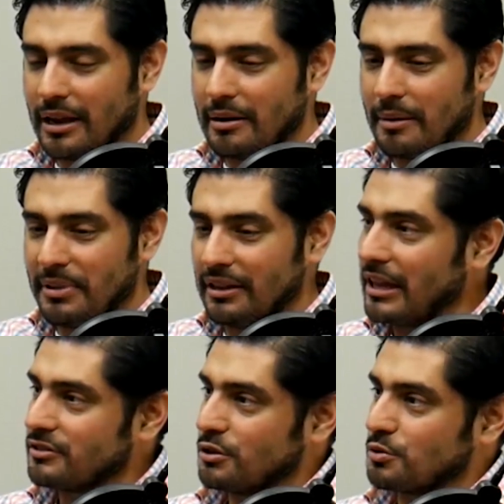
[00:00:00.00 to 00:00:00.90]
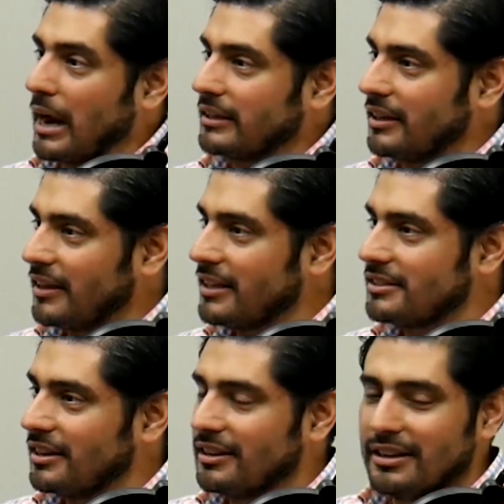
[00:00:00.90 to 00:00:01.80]
and be less distracted.
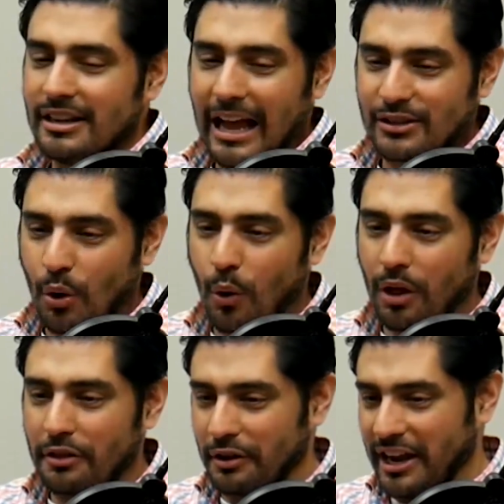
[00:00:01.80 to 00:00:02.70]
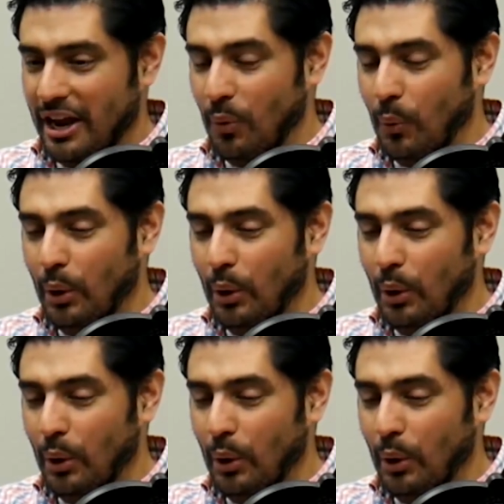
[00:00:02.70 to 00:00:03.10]
That's a whole other can of